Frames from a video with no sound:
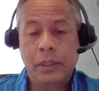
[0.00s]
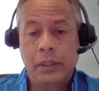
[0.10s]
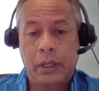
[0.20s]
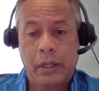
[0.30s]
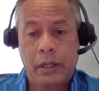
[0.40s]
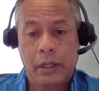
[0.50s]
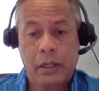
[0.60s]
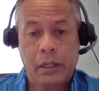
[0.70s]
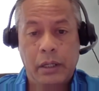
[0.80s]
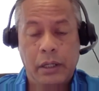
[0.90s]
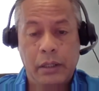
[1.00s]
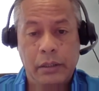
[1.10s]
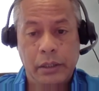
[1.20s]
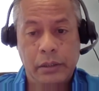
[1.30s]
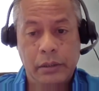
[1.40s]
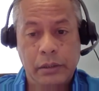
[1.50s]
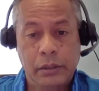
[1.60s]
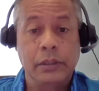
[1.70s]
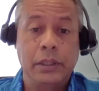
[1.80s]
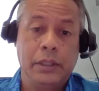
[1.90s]
Uh, and the
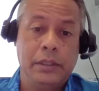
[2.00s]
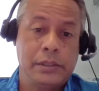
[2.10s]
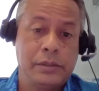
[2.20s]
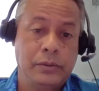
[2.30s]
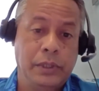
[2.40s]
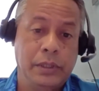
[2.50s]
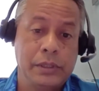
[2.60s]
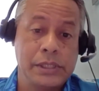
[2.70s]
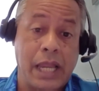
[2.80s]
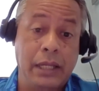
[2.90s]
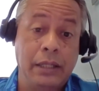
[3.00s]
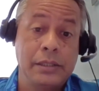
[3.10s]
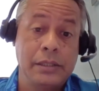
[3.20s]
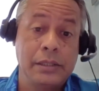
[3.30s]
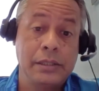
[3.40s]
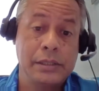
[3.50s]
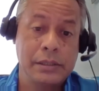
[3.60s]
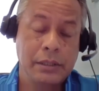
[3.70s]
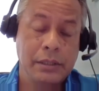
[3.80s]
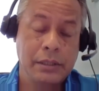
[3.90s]
third thing is doing a science
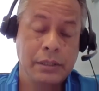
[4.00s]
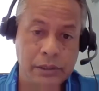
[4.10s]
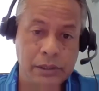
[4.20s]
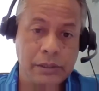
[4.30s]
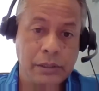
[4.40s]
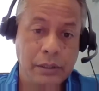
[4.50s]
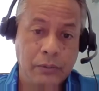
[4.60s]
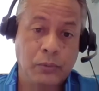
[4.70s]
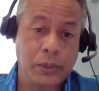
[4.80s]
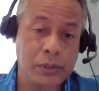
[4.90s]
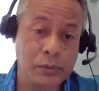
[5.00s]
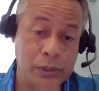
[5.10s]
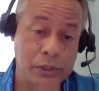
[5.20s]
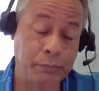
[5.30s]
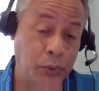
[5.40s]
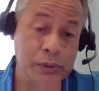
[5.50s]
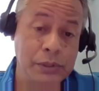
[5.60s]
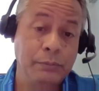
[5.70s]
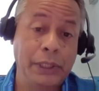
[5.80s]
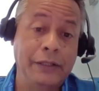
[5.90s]
research, which was
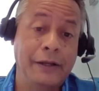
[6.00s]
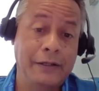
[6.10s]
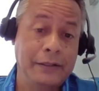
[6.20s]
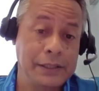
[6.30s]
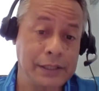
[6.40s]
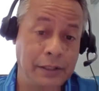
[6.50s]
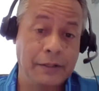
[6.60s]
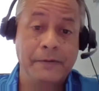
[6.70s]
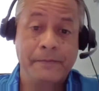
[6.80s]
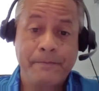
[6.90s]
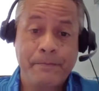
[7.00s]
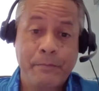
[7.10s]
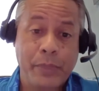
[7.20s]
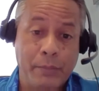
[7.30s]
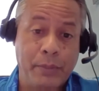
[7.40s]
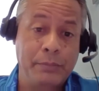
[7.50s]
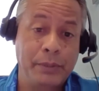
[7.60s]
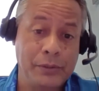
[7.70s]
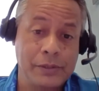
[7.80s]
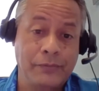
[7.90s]
supposed to be done this year, but
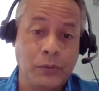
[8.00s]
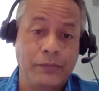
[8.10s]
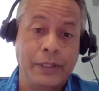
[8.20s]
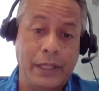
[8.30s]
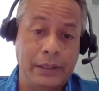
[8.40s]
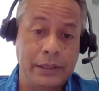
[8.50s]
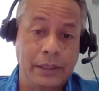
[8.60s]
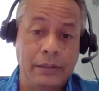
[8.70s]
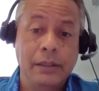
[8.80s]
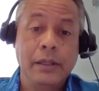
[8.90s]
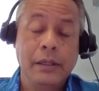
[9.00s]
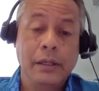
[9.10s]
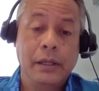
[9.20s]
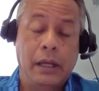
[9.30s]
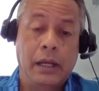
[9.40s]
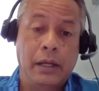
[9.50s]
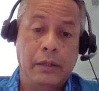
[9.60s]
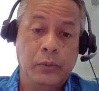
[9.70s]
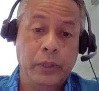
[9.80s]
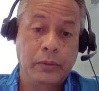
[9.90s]
because of COVID-19, uh,
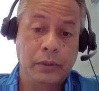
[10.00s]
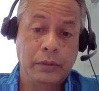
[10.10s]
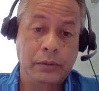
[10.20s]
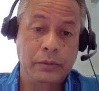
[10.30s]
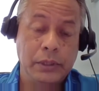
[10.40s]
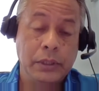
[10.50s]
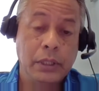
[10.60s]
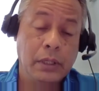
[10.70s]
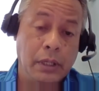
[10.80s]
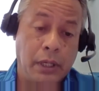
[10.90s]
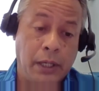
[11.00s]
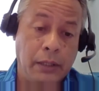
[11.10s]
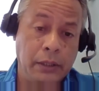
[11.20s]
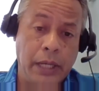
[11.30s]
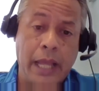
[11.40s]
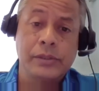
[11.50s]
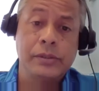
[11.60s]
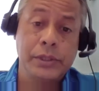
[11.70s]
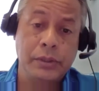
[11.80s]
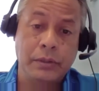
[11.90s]
we couldn't do it. the
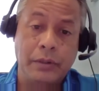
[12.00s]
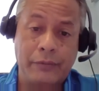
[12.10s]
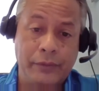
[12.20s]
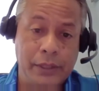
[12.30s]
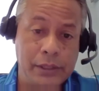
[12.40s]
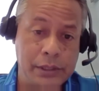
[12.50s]
National Geographic is